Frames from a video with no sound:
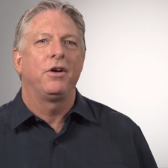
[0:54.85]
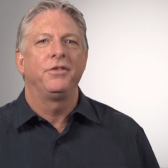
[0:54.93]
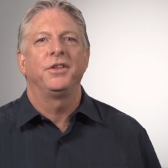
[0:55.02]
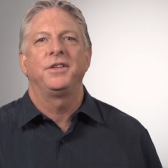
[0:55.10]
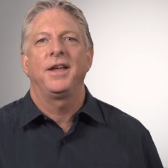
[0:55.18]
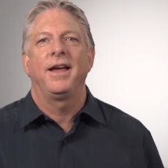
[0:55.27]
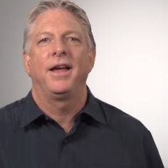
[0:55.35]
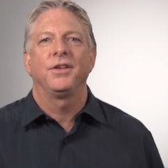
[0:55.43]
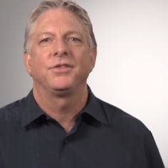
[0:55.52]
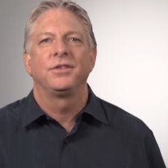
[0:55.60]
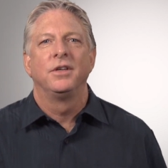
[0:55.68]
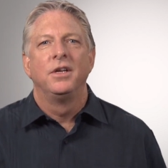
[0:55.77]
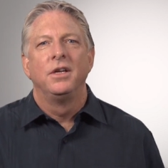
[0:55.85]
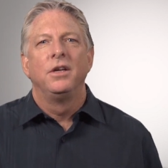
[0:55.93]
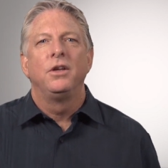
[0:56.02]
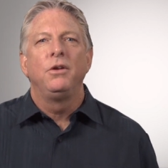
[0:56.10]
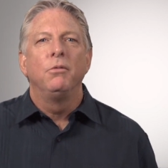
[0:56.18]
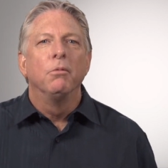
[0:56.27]
on the test,
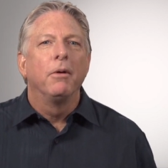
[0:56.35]
you